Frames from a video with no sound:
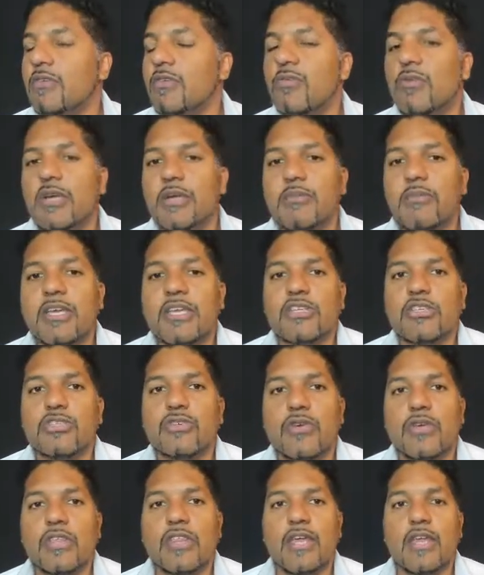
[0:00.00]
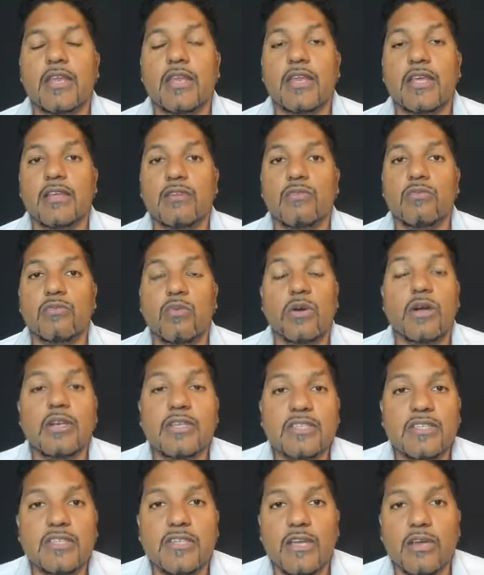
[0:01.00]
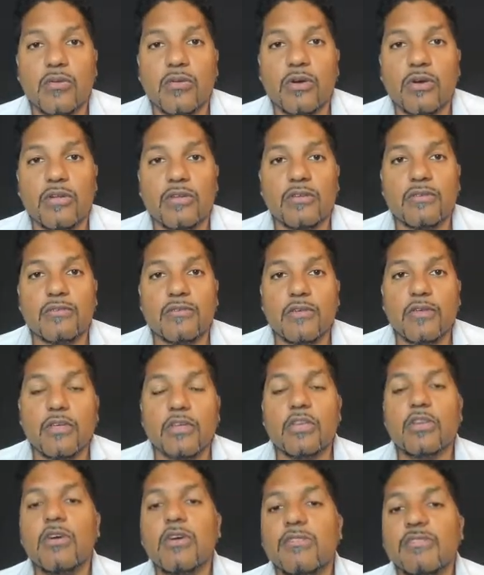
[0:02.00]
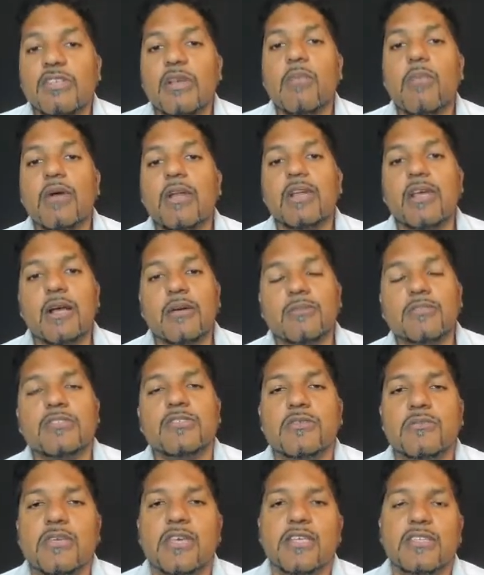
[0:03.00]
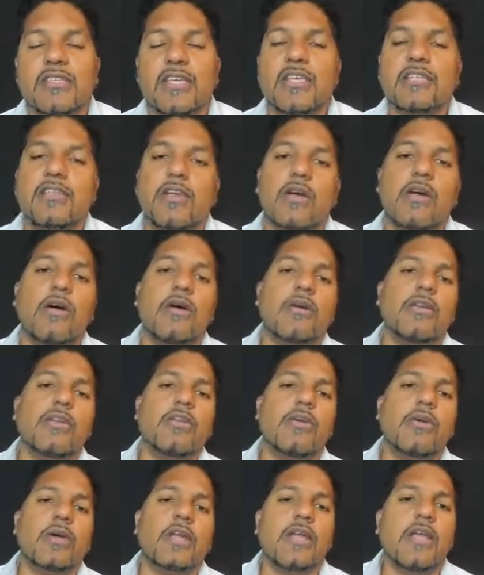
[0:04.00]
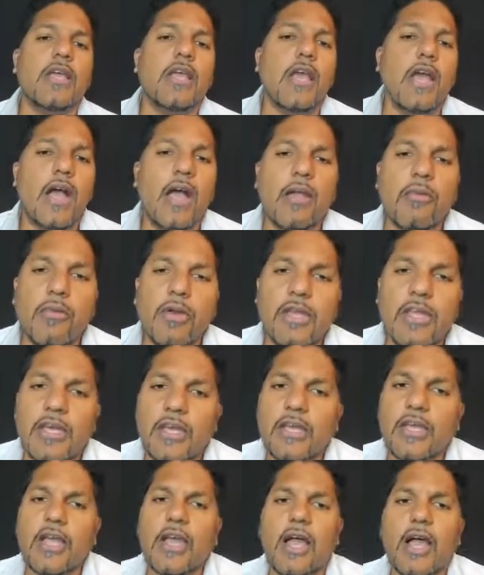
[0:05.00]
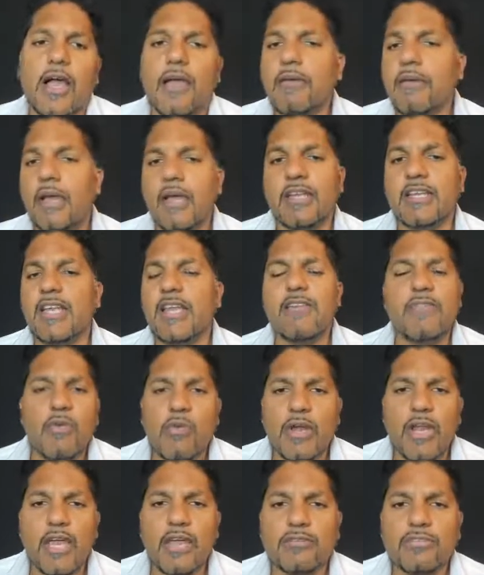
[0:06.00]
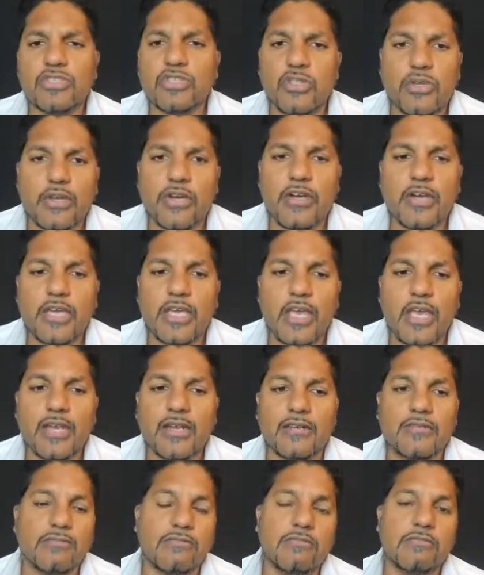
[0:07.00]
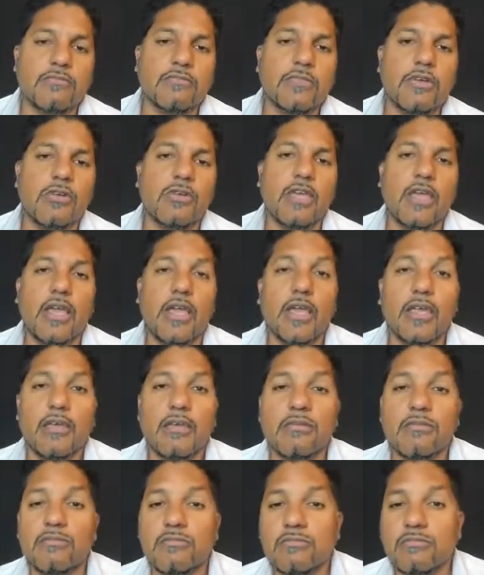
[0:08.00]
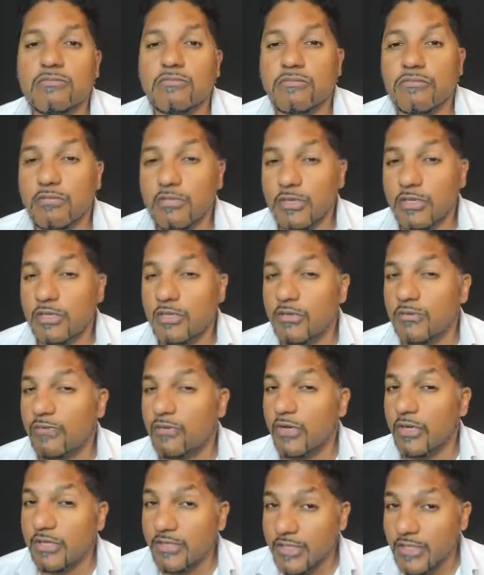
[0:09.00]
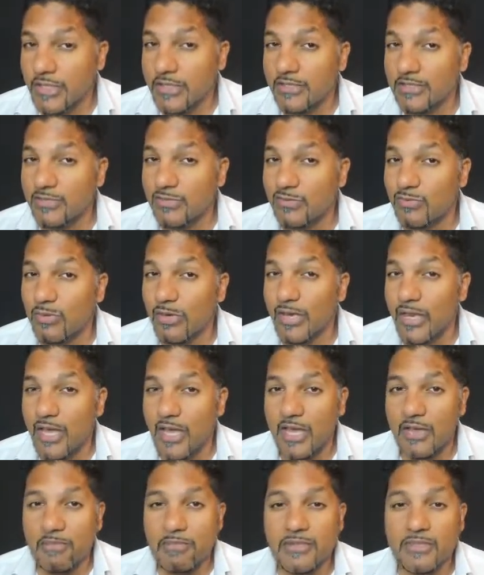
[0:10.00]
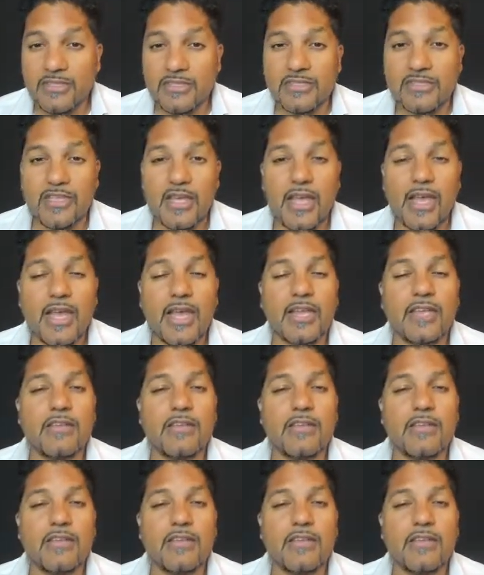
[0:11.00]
you want to make sure that it works in their world. If someone comes to me and says, "Oh, you know what? I never want to have sugar again." Okay, but you've got kids. What happens